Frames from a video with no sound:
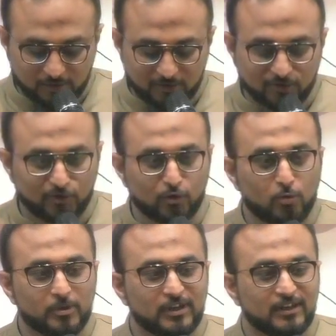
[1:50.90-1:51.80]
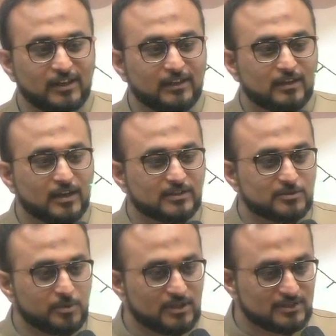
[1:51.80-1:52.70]
Normally, Eid night
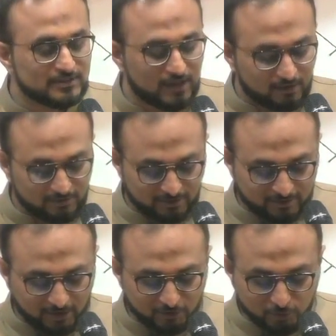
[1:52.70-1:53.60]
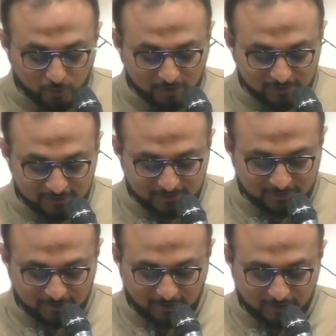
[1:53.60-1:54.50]
speeches are the thank you ones
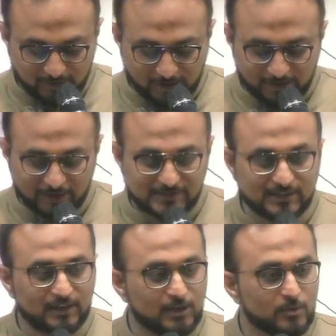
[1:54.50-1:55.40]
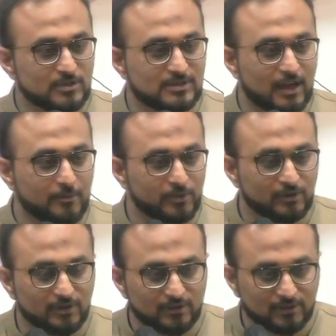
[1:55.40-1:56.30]
and highlighting events
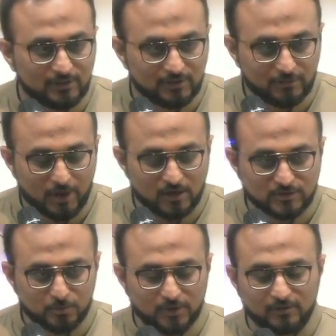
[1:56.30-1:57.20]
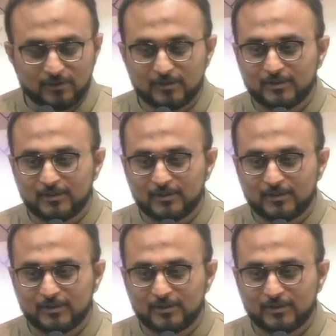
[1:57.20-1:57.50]
happened in the past month.